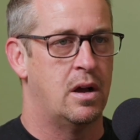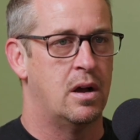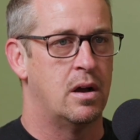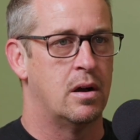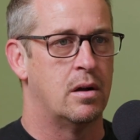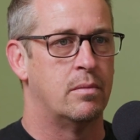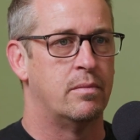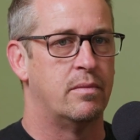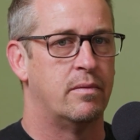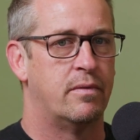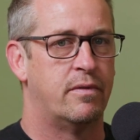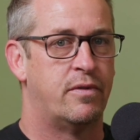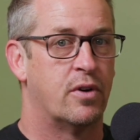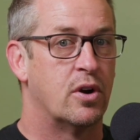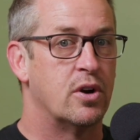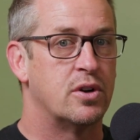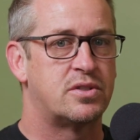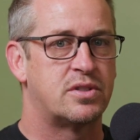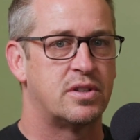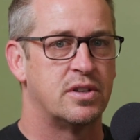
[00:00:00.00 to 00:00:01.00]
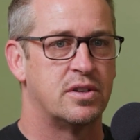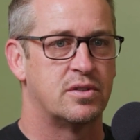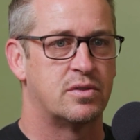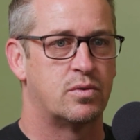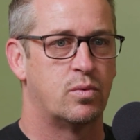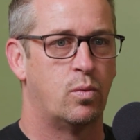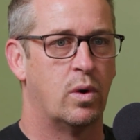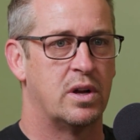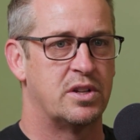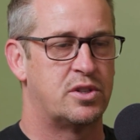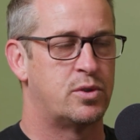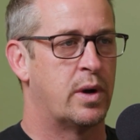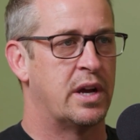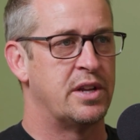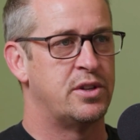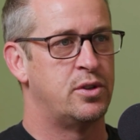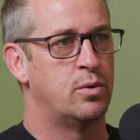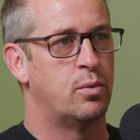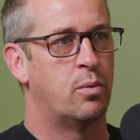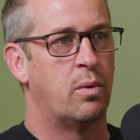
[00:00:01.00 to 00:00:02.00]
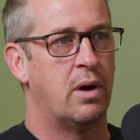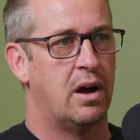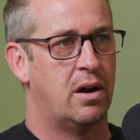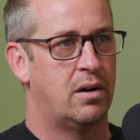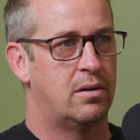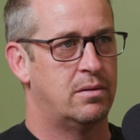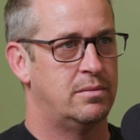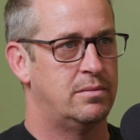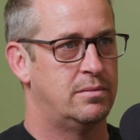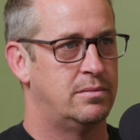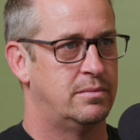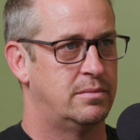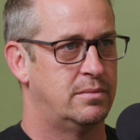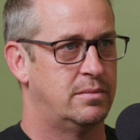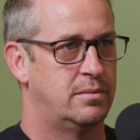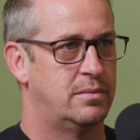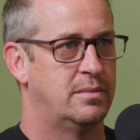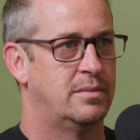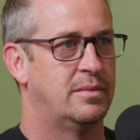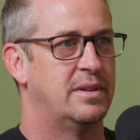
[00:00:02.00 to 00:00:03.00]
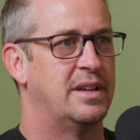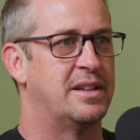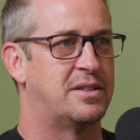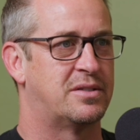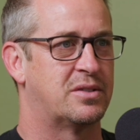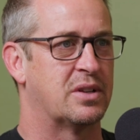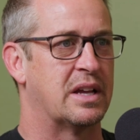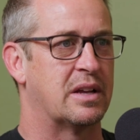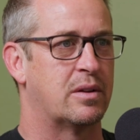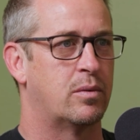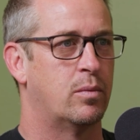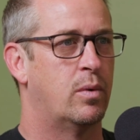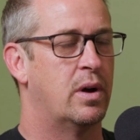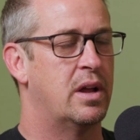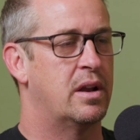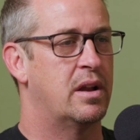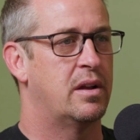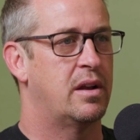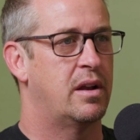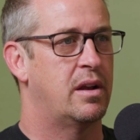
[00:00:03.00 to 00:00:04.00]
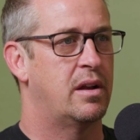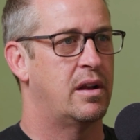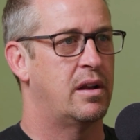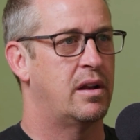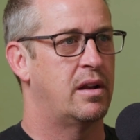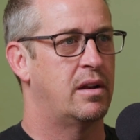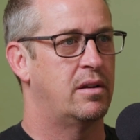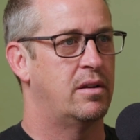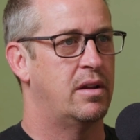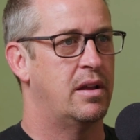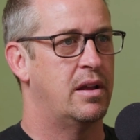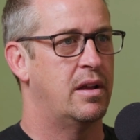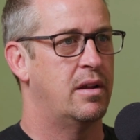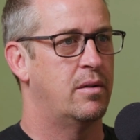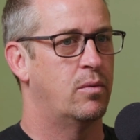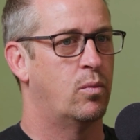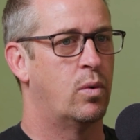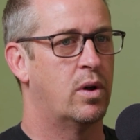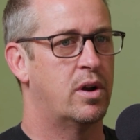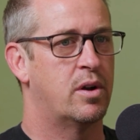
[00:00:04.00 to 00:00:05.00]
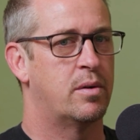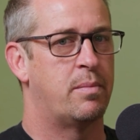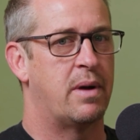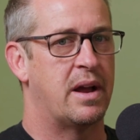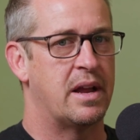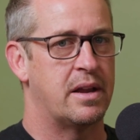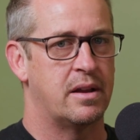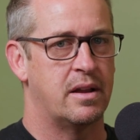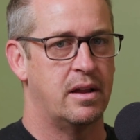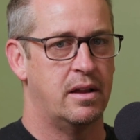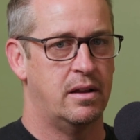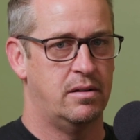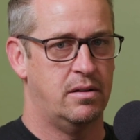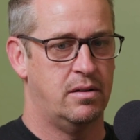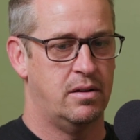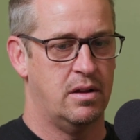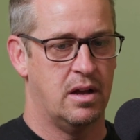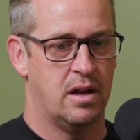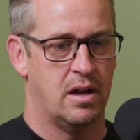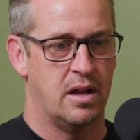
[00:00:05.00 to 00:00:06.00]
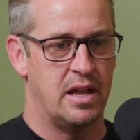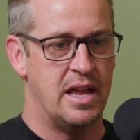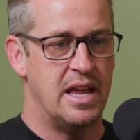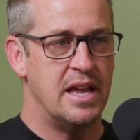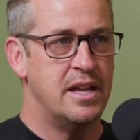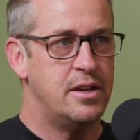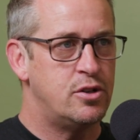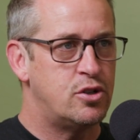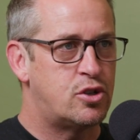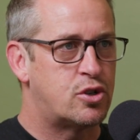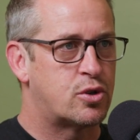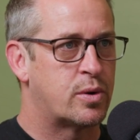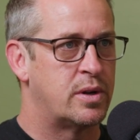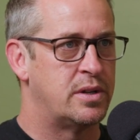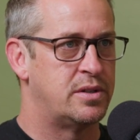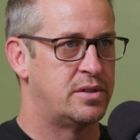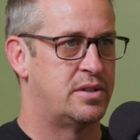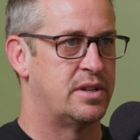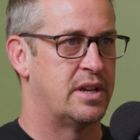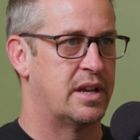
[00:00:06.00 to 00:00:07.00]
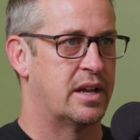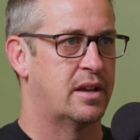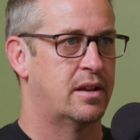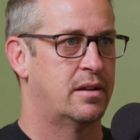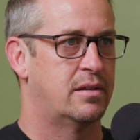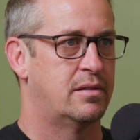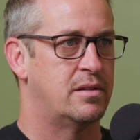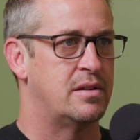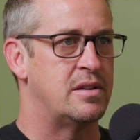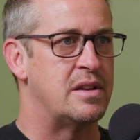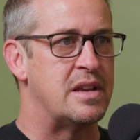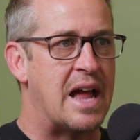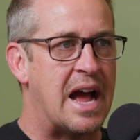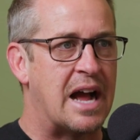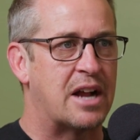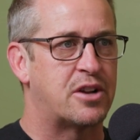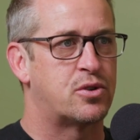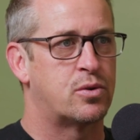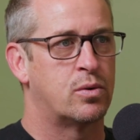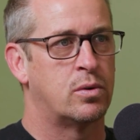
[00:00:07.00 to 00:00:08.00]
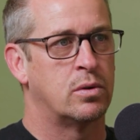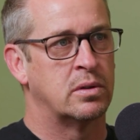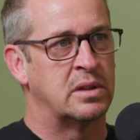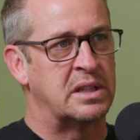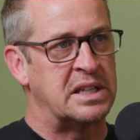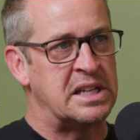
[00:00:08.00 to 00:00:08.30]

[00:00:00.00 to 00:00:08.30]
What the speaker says: Versus what do I do well? It's like, what are my intrinsic natural